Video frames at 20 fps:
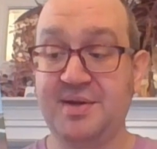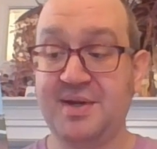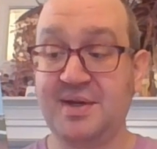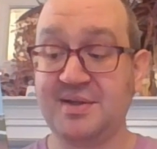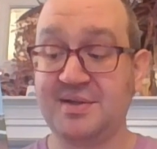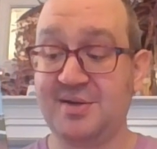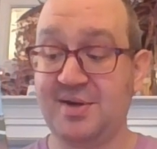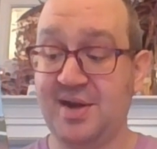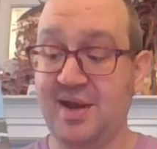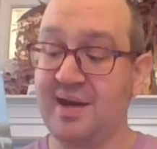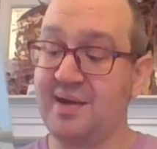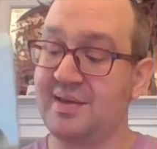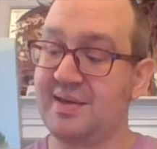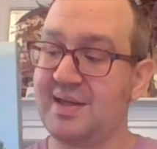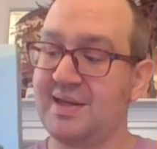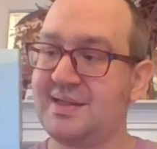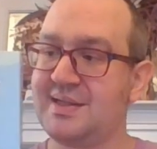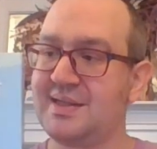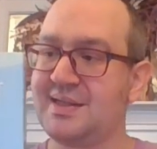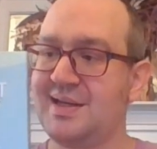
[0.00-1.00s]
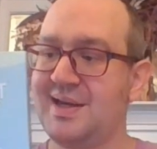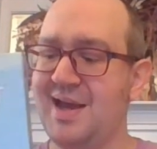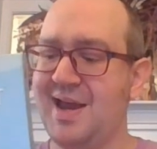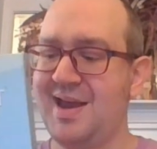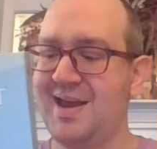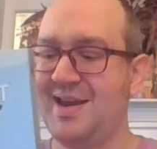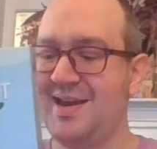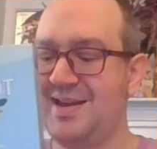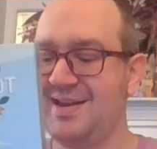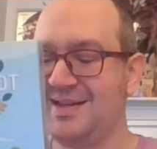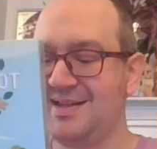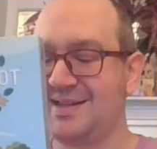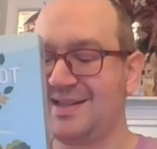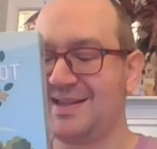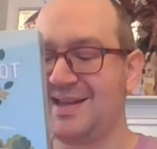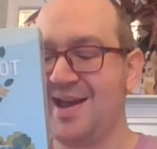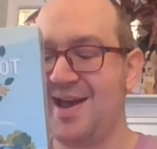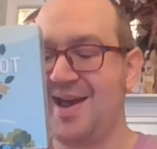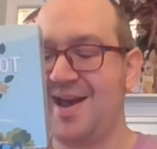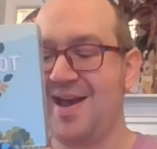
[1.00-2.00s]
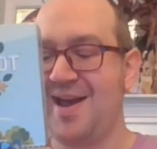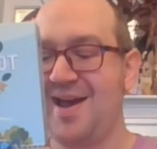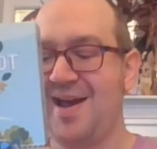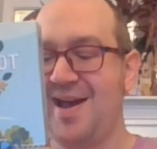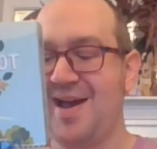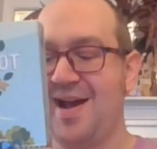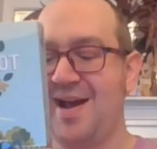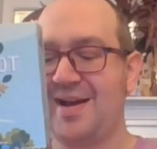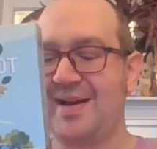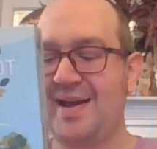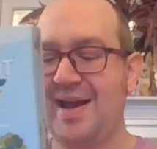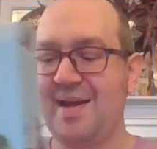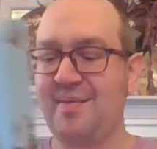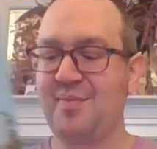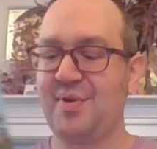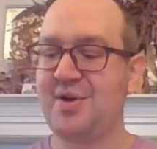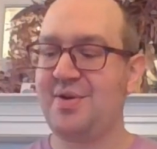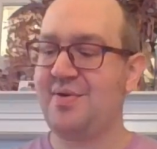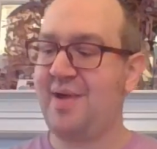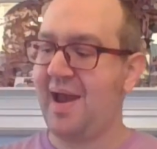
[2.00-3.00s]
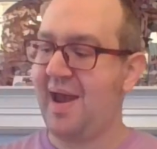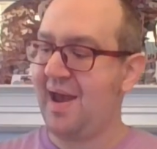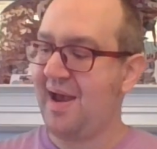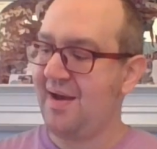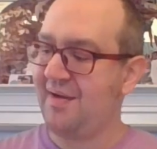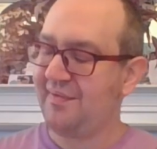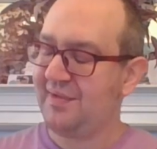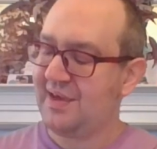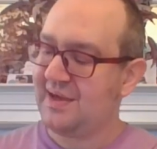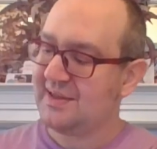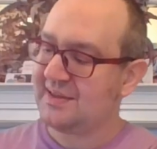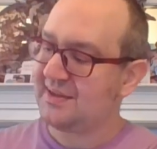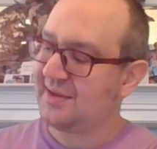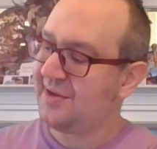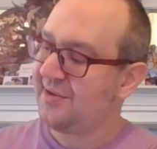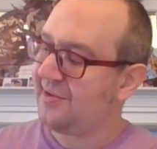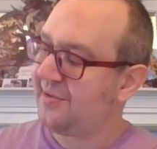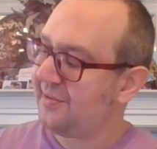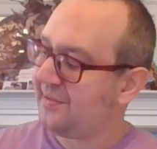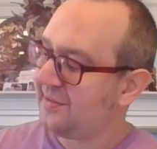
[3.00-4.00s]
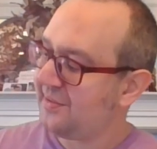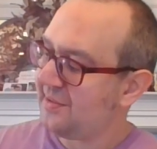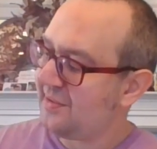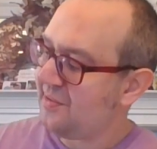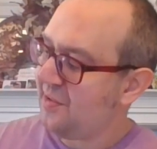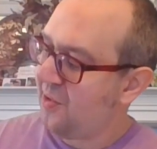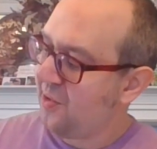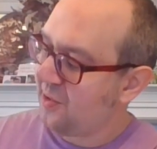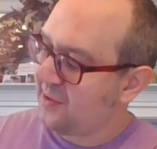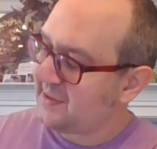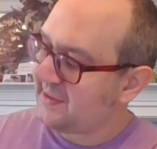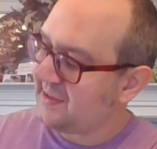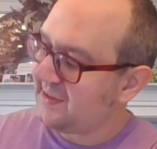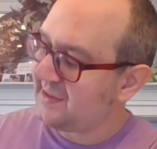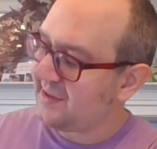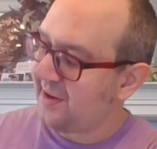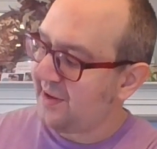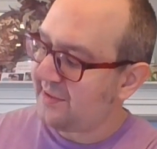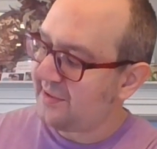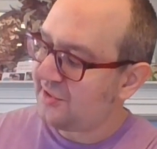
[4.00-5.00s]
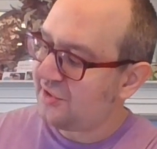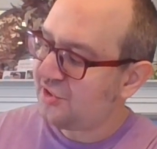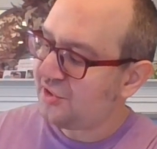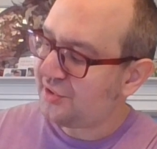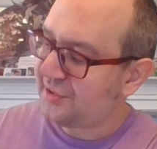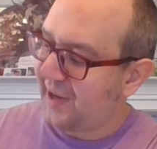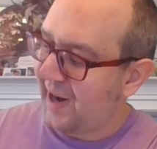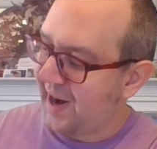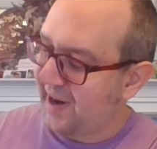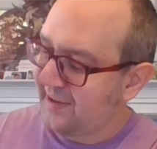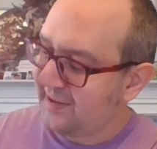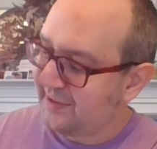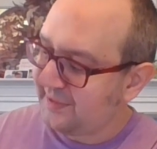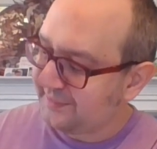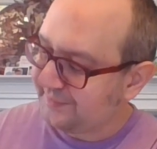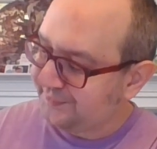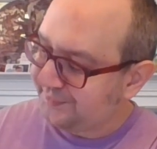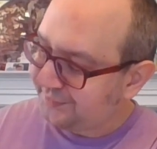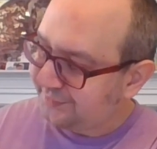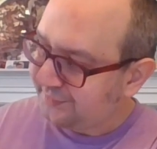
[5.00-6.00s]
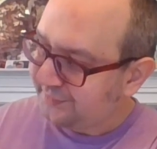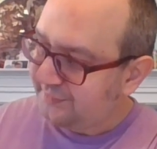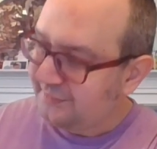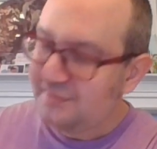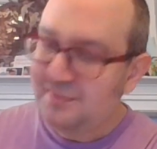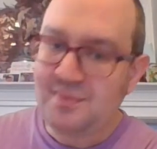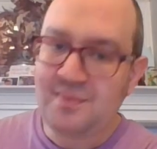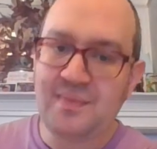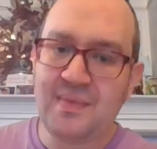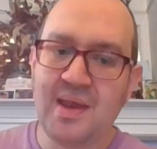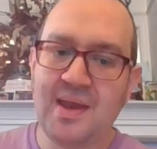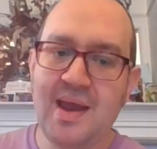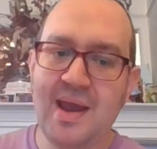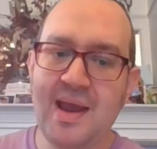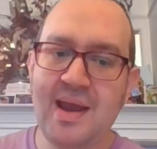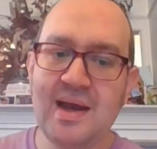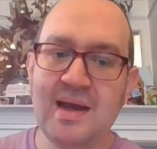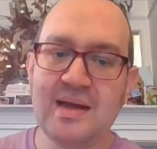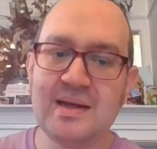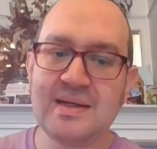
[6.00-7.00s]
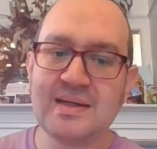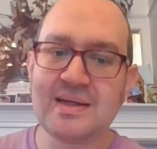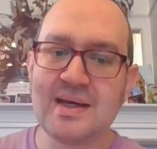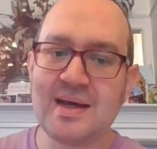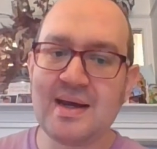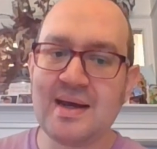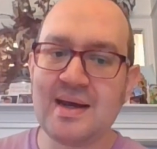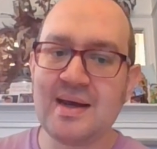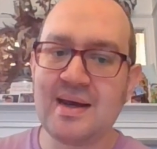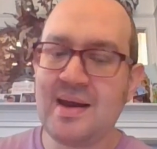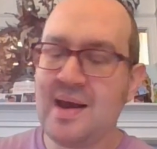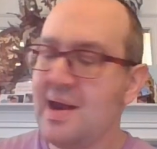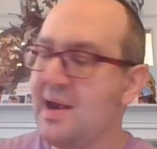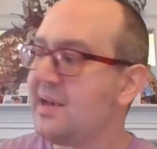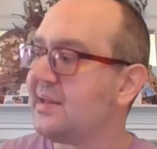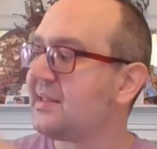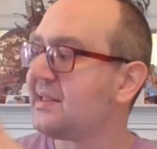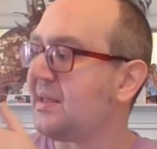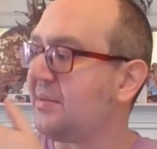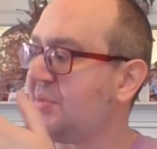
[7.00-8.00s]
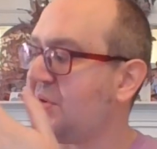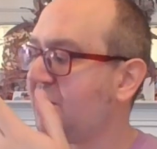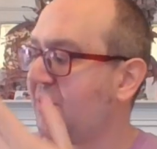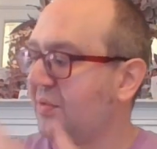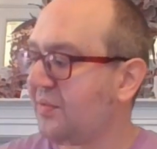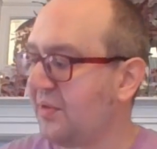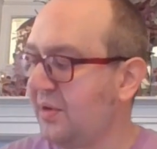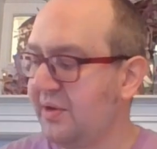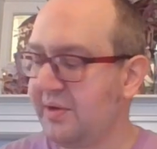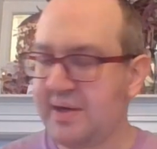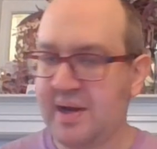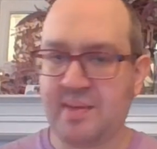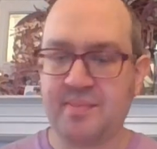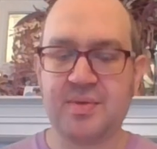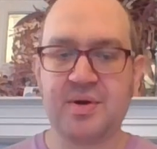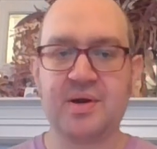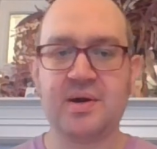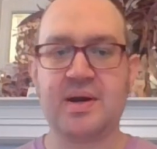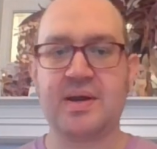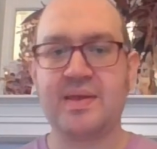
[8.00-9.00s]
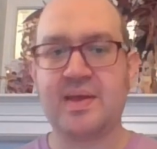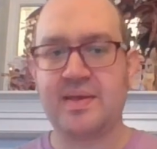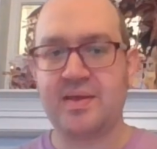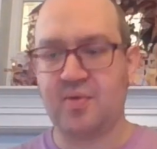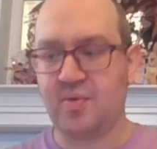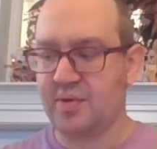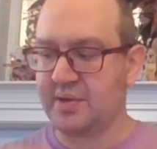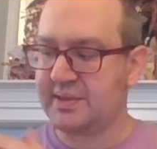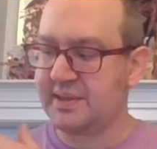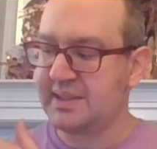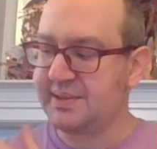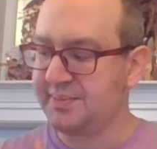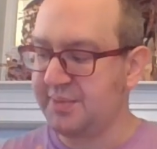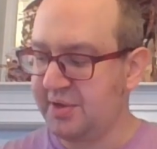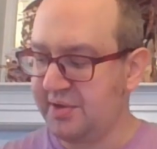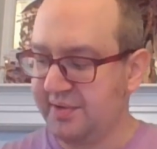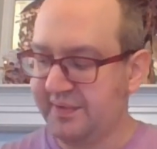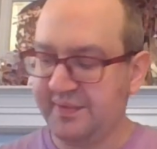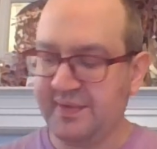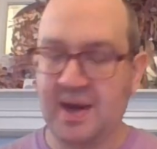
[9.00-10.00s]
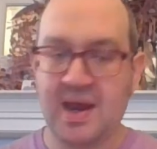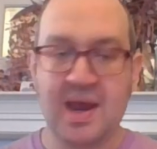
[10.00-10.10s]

yesterday. This is a game where you have these little horses on a track, and someone will roll a number, and then the horses move,